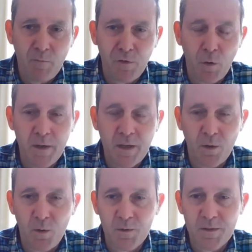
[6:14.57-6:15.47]
formerly
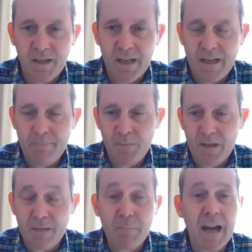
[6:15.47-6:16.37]
called the
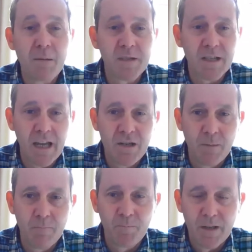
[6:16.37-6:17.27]
Millennium
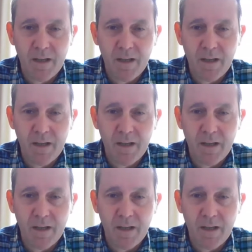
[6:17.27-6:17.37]
Stadium,